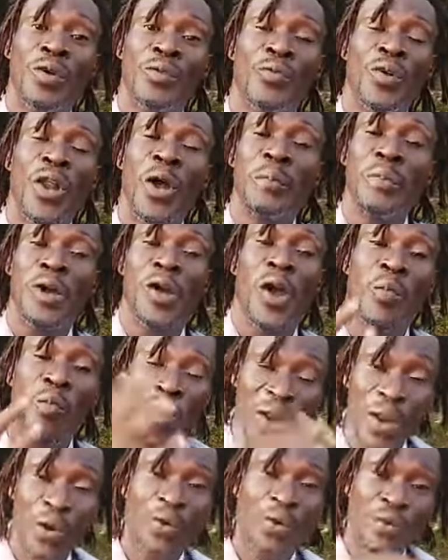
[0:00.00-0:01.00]
we don't become
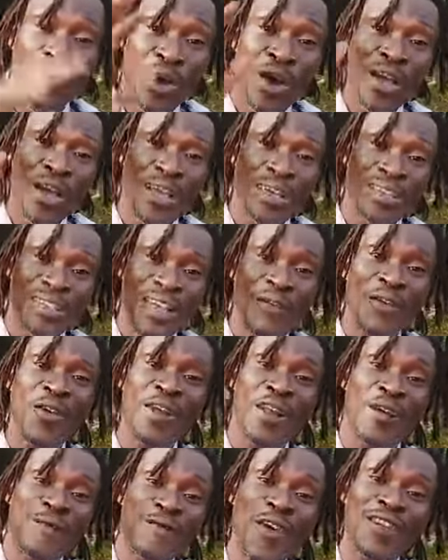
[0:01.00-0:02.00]
widow.
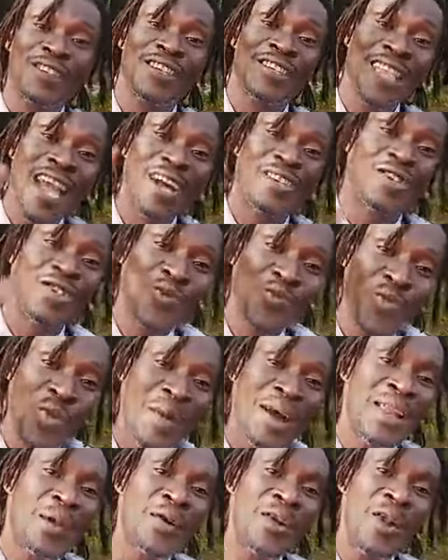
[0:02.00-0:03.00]
740,000
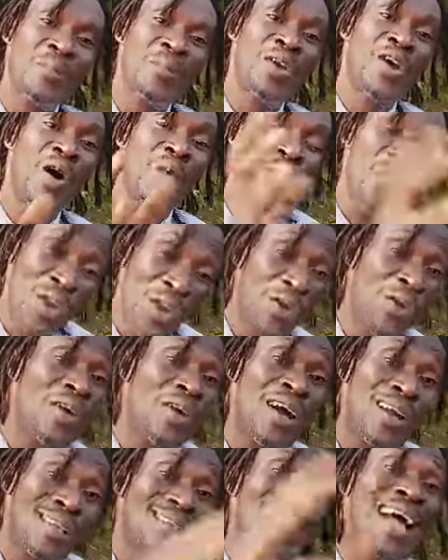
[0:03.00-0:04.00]
women we don't become widow.
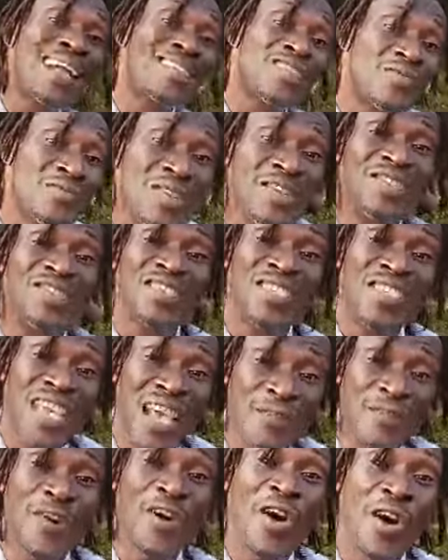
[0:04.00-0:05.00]
That means
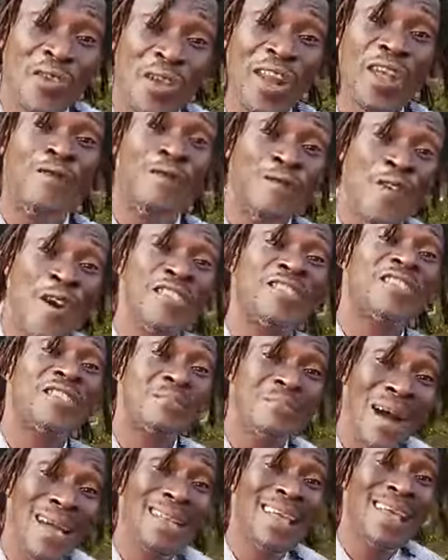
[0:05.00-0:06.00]
740
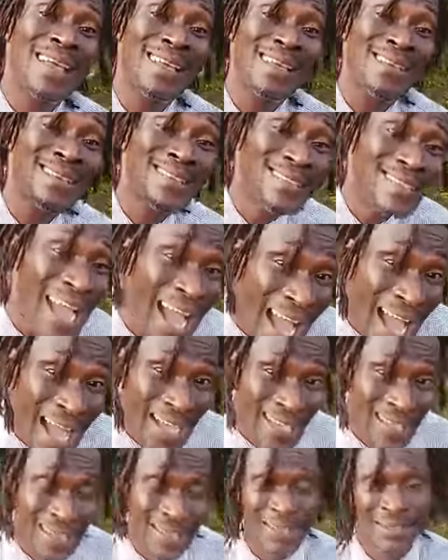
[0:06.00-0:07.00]
men
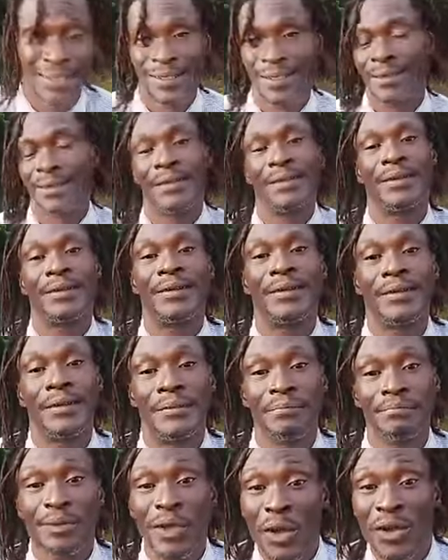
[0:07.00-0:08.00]
die.
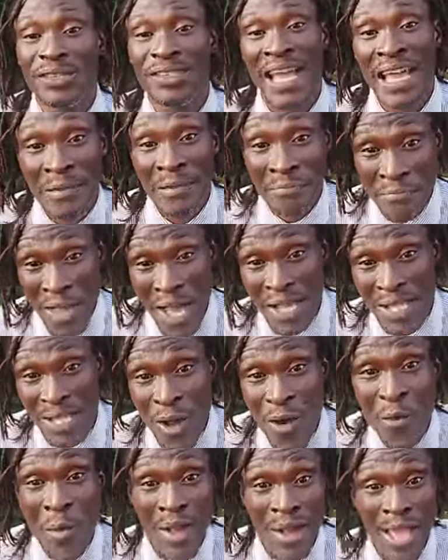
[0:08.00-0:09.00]
Because I make
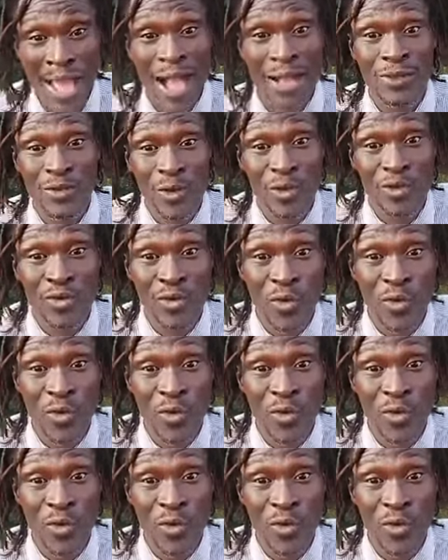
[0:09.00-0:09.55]
no woman they are turned to